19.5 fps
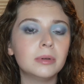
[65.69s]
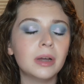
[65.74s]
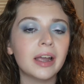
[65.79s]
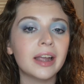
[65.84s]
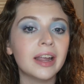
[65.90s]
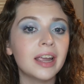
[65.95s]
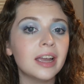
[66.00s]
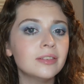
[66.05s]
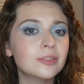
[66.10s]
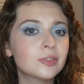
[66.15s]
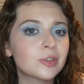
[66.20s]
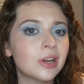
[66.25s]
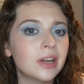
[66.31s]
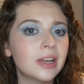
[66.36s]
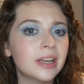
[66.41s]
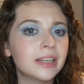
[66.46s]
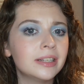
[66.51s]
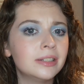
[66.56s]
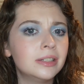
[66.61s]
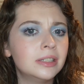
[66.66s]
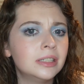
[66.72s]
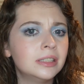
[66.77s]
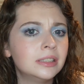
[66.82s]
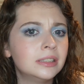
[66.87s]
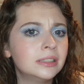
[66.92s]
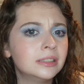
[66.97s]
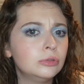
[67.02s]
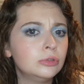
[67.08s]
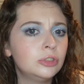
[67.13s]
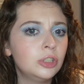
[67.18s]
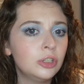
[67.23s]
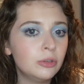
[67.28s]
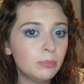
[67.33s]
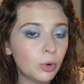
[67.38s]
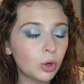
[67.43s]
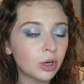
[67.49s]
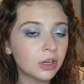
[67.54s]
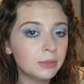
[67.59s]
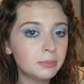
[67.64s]
have tried 2
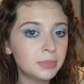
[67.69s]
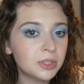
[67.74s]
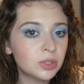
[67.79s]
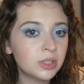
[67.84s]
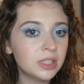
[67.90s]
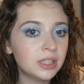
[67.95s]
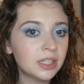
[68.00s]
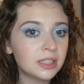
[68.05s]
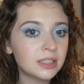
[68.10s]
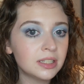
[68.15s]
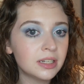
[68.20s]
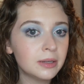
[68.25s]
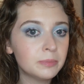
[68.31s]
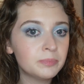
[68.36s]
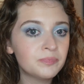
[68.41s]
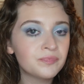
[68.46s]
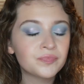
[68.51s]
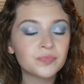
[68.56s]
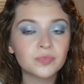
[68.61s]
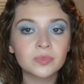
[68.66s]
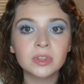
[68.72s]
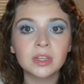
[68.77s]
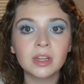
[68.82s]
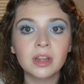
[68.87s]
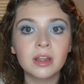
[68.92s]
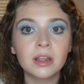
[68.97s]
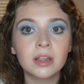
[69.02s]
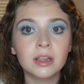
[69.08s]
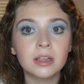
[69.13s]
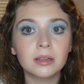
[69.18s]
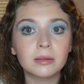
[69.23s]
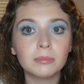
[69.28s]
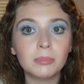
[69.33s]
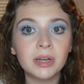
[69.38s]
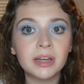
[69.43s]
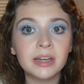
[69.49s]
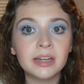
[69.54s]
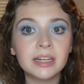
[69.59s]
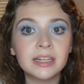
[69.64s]
more in between that time,
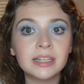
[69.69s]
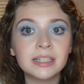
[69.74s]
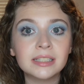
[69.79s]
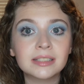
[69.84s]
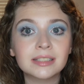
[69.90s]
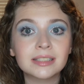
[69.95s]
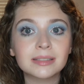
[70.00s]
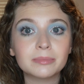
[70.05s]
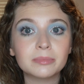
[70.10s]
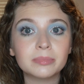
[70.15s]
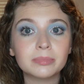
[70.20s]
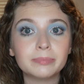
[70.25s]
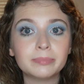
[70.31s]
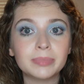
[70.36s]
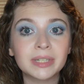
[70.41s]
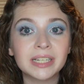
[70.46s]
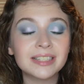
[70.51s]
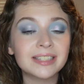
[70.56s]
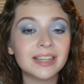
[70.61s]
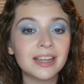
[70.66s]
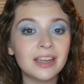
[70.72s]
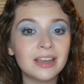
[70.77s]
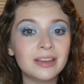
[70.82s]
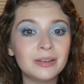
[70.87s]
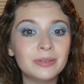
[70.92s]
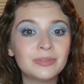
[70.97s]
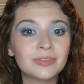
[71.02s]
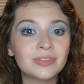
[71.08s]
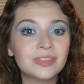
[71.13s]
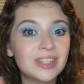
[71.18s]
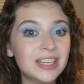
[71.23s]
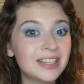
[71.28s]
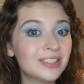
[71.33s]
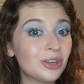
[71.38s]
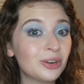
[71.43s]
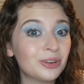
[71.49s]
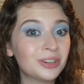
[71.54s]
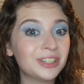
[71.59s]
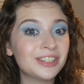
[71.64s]
but because I have
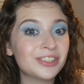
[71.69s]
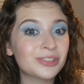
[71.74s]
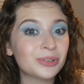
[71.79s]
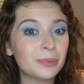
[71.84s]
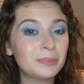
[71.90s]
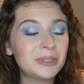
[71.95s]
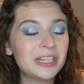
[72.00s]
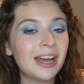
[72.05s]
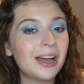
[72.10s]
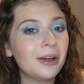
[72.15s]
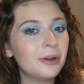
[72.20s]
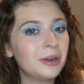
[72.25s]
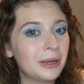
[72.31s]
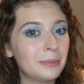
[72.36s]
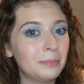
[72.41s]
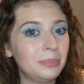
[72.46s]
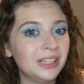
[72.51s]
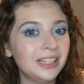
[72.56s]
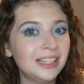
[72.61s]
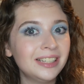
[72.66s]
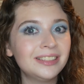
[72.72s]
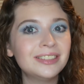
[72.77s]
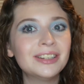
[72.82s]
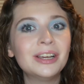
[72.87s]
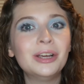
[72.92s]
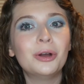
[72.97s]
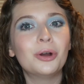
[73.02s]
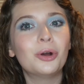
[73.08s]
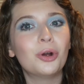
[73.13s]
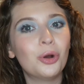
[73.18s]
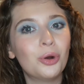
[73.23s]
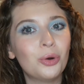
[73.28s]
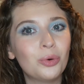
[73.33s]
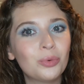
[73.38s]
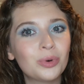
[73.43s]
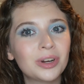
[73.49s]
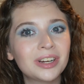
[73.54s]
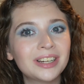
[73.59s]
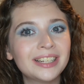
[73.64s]
this already scripted out and planned,
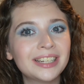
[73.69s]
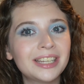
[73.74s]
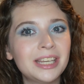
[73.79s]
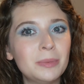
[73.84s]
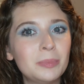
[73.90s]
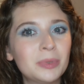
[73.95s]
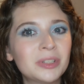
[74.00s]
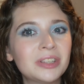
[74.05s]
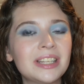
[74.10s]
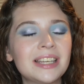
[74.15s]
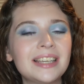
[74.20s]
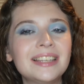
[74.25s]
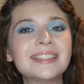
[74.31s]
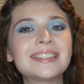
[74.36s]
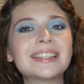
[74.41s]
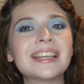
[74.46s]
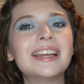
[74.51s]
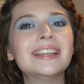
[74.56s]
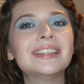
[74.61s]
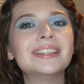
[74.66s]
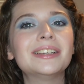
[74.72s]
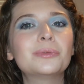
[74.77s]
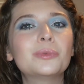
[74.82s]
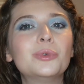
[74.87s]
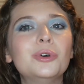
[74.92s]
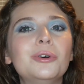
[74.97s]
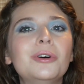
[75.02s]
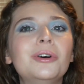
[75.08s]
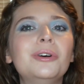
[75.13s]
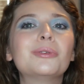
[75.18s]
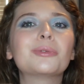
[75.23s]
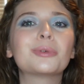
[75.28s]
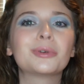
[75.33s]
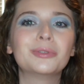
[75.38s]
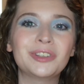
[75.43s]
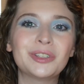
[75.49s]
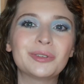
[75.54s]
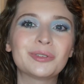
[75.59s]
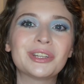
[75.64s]
we're gonna keep with these and then we'll
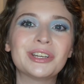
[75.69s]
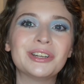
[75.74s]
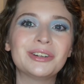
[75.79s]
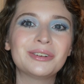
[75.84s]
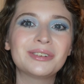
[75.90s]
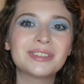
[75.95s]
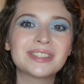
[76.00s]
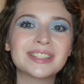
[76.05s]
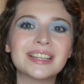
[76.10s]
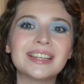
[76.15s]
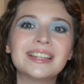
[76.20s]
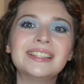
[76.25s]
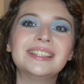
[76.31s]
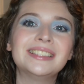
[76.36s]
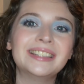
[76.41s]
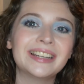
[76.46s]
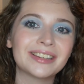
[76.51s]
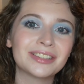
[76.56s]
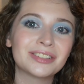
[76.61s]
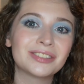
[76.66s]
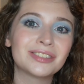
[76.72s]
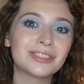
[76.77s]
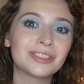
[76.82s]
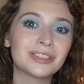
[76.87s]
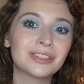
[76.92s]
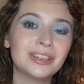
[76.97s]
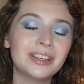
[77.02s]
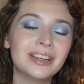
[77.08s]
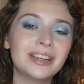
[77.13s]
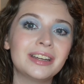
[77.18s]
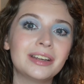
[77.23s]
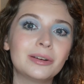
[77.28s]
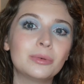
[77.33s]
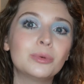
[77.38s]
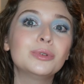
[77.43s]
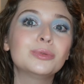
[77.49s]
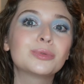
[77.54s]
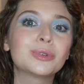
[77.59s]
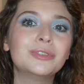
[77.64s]
review those and
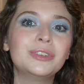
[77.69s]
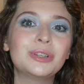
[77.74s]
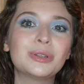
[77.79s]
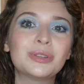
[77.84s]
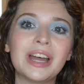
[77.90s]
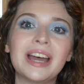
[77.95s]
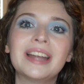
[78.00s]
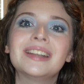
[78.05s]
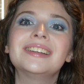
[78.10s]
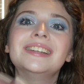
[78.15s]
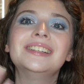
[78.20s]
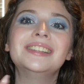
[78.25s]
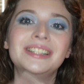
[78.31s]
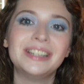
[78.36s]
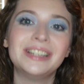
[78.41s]
we'll review that in the